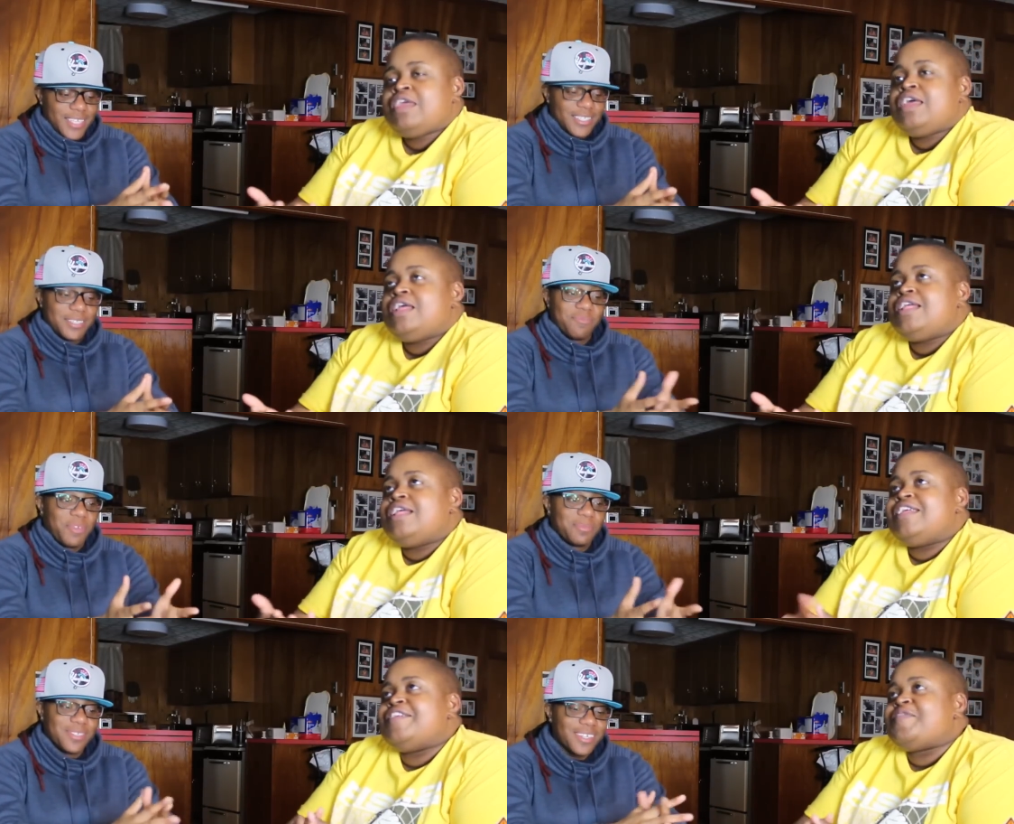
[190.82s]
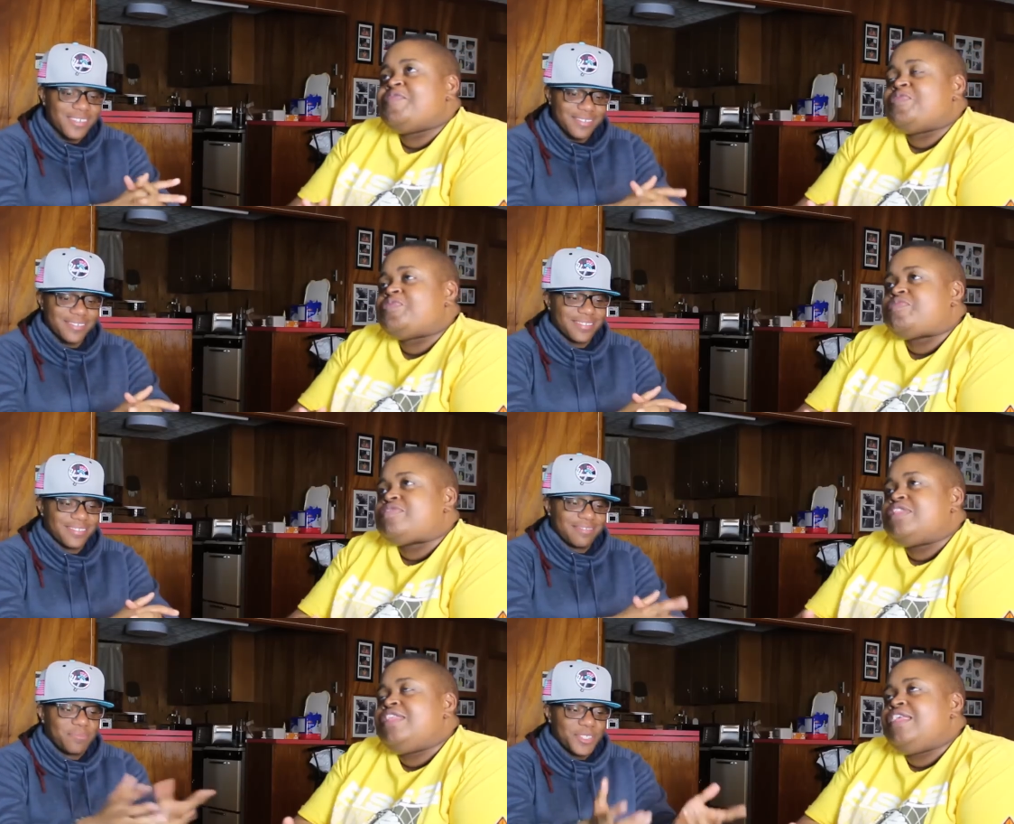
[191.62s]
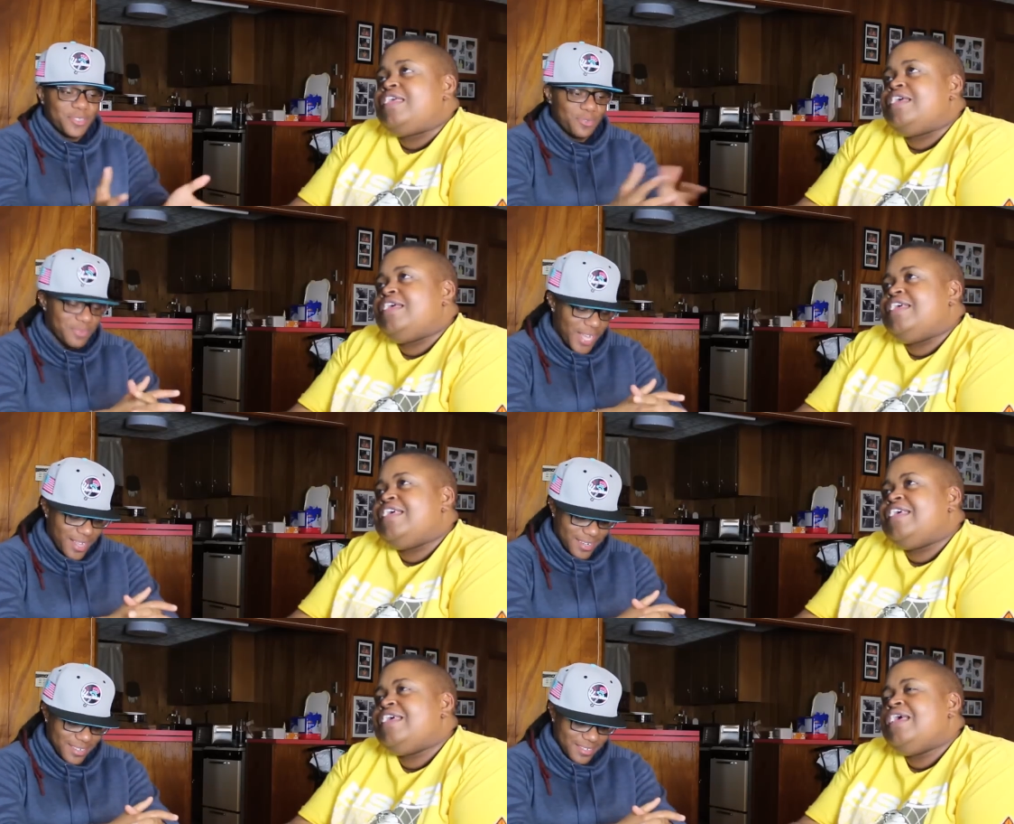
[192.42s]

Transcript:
Speaker 1: Sometimes look with a superman.